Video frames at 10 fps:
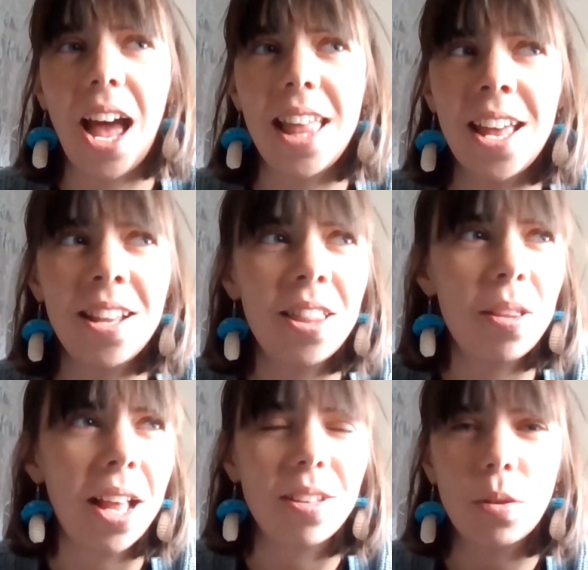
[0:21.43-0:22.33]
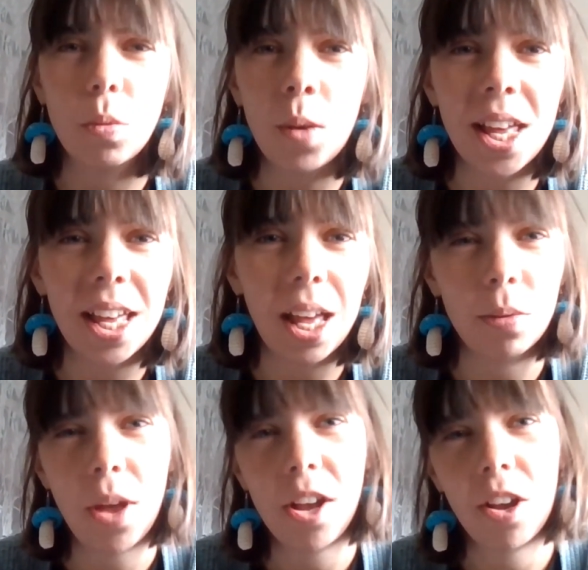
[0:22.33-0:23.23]
And then the next week I
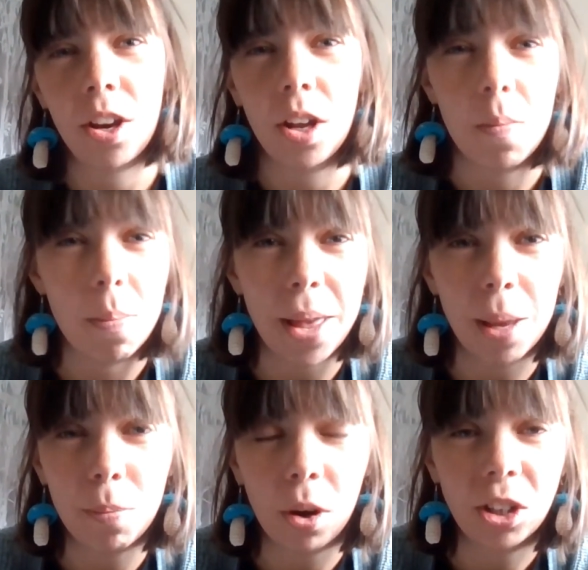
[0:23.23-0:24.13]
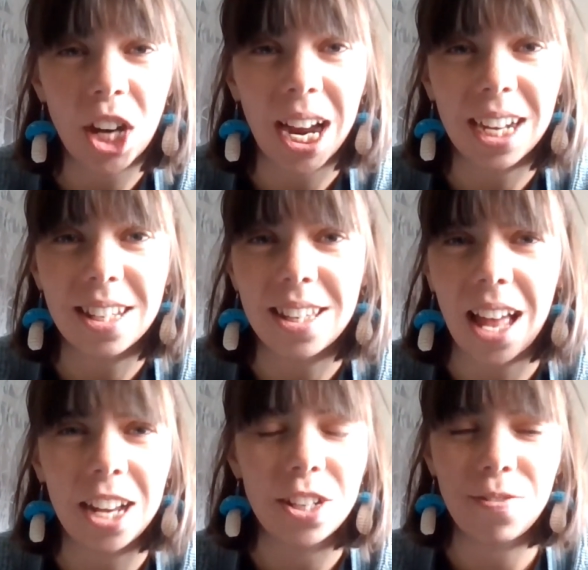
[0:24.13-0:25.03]
was working on a couple of big projects
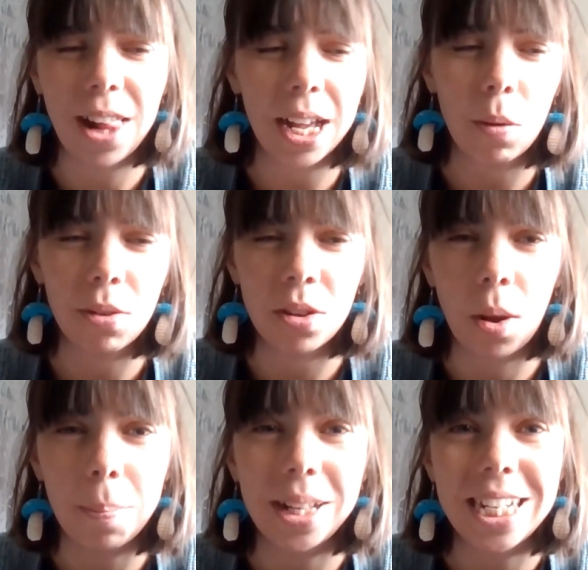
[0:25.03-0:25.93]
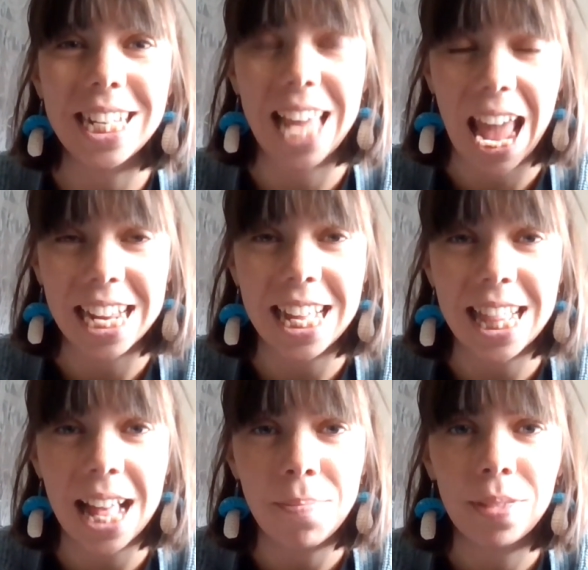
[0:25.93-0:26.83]
and I just felt like I wasn't completing
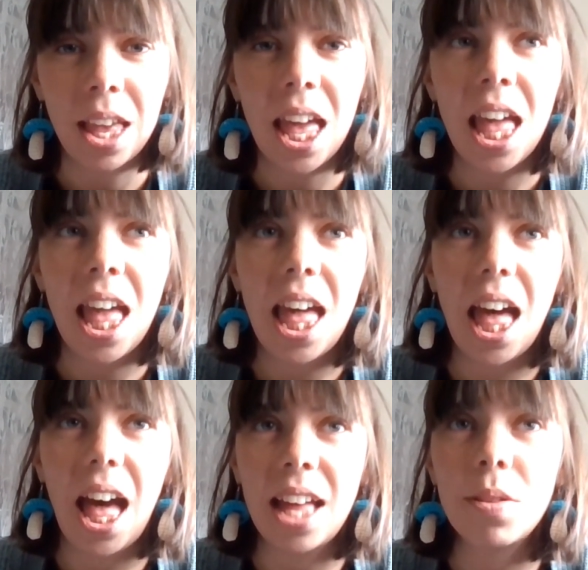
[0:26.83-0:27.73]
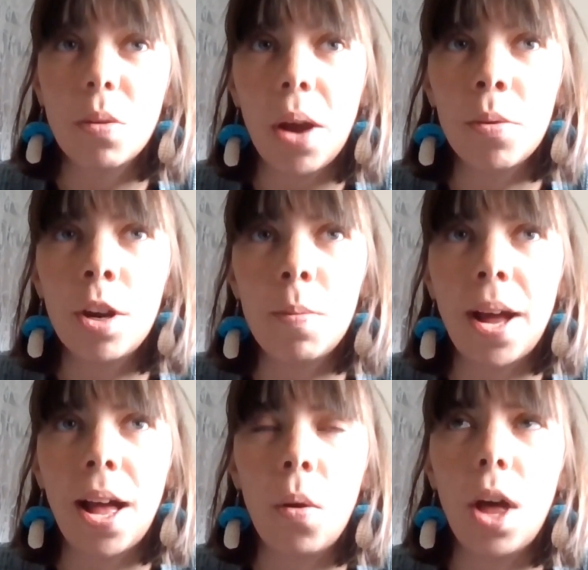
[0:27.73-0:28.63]
anything. And I was quite worried
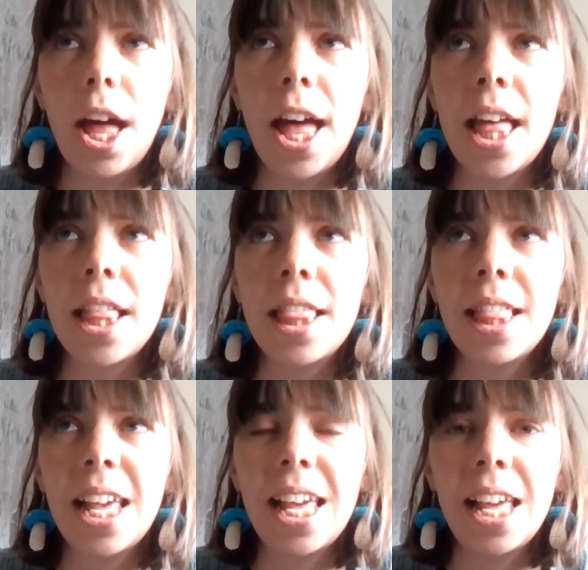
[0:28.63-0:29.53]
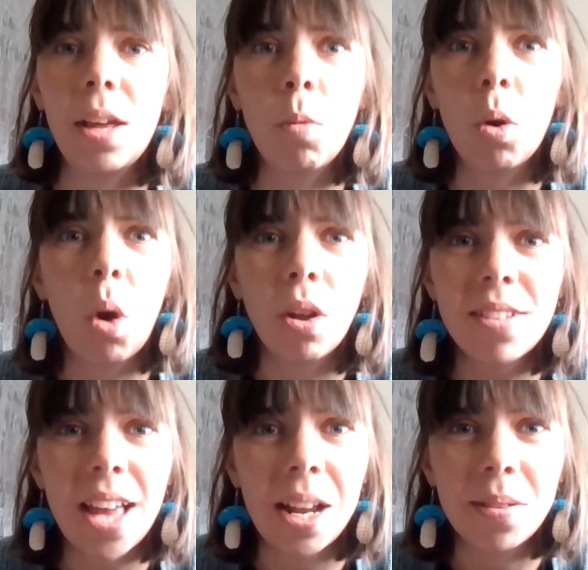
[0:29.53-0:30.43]
about what
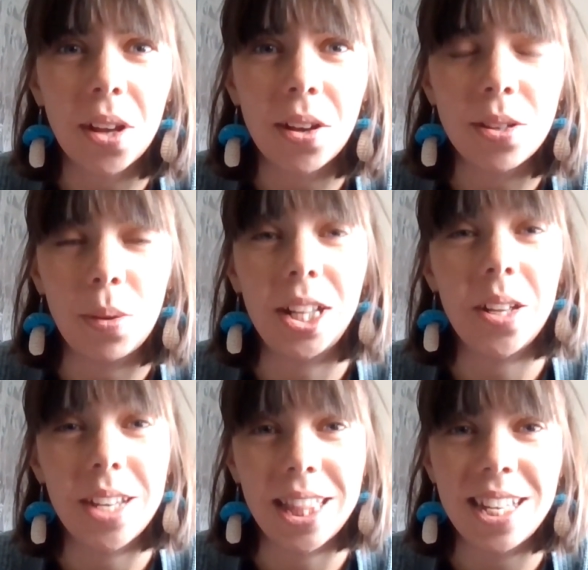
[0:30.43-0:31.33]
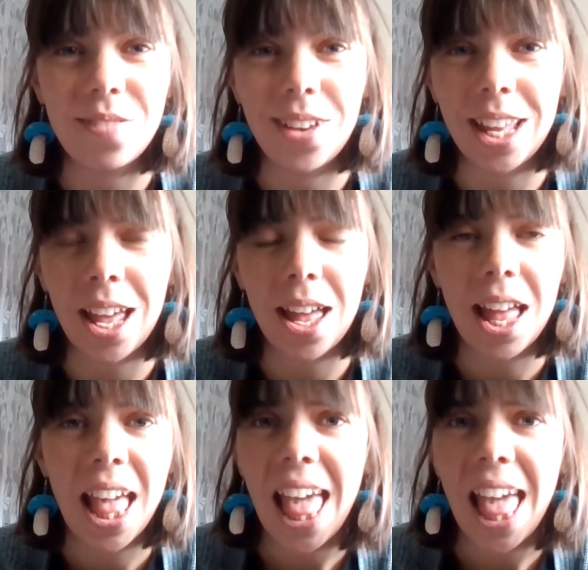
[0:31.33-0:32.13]
content I was going to include in this video.